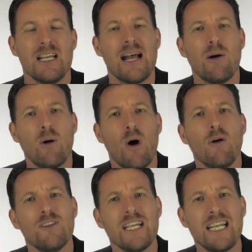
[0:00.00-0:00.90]
Now,
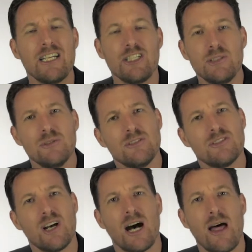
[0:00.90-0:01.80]
hopefully you
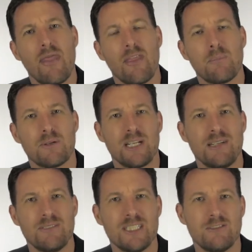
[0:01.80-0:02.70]
saw the
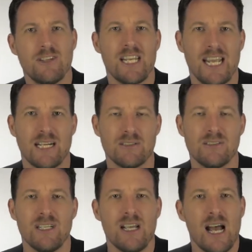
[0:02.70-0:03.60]
previous
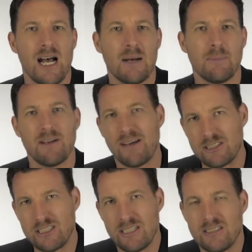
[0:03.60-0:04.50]
videos. Um, I've
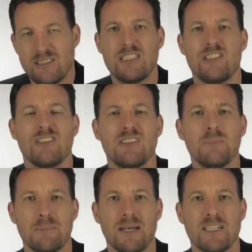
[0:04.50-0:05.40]
actually sent you some
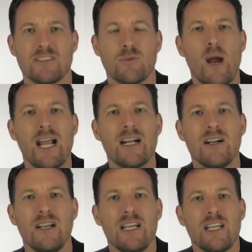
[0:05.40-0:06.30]
emails
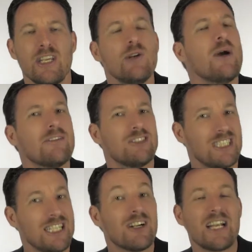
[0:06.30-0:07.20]
where you have
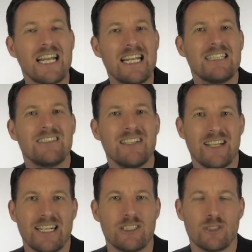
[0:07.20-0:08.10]
seen our easy
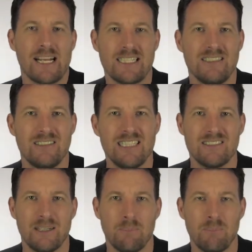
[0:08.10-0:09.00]
link tracking
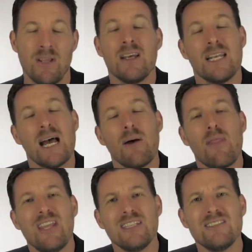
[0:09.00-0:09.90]
system. Now,
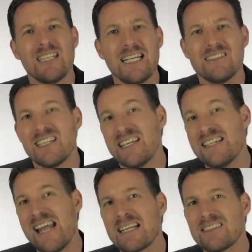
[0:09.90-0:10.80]
this is the
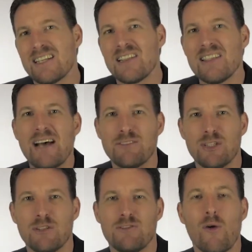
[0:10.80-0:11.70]
next
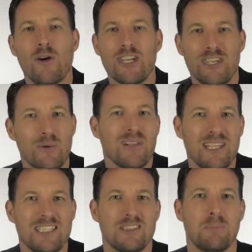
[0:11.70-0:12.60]
level for your
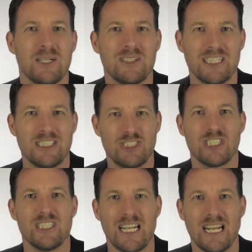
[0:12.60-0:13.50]
list building
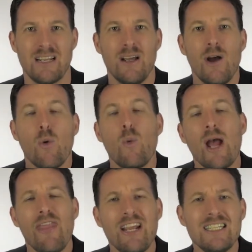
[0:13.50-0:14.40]
journey.
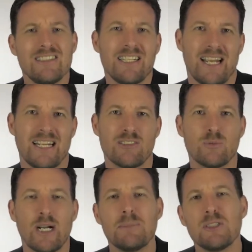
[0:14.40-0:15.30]
With Easy Links,
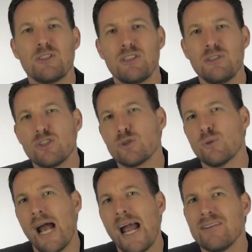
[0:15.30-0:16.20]
we're able to
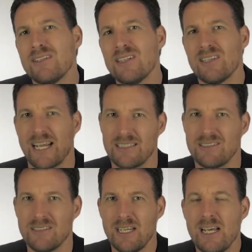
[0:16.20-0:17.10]
track the
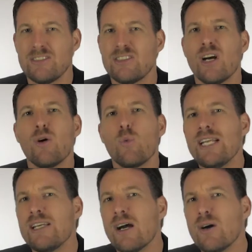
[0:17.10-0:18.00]
links so
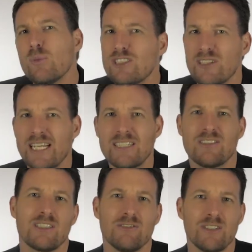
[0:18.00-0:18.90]
we know which
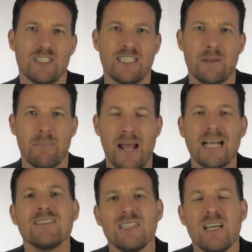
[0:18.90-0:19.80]
links are converting the
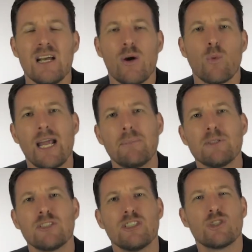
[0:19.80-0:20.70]
best. We're
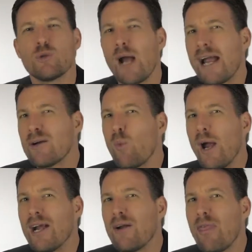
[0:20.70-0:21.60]
able to track
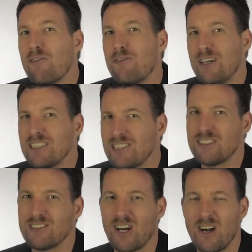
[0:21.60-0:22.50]
where the
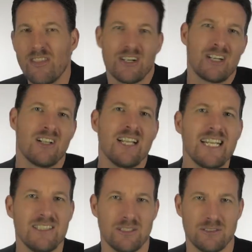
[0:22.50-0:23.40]
visitors are that are
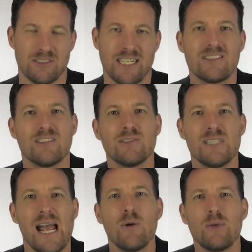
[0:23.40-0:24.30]
clicking those links. So
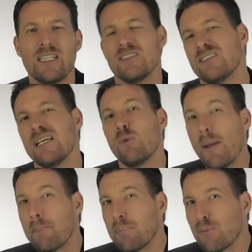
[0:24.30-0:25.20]
now we can see
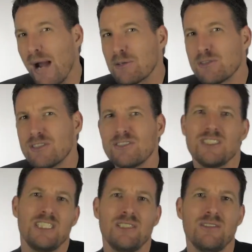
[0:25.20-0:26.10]
what browsers
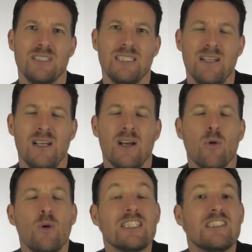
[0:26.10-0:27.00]
they're using.
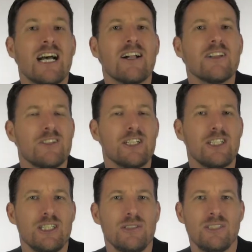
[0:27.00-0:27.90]
We can tell if you're
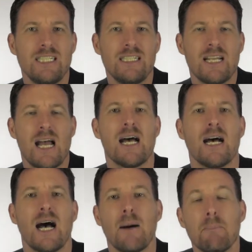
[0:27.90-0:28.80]
using
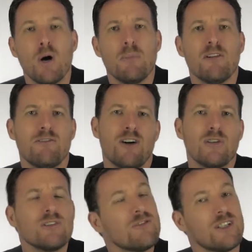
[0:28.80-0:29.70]
uh, a mobile
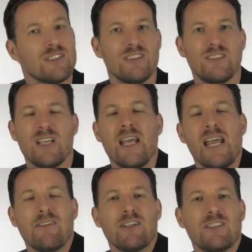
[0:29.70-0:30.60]
phone versus
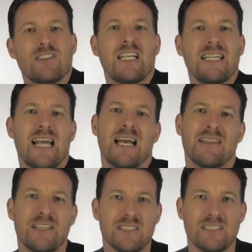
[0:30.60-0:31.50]
if they're sitting
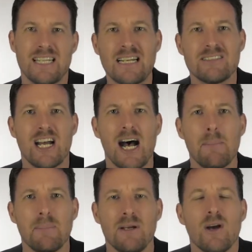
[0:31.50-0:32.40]
at their desktop.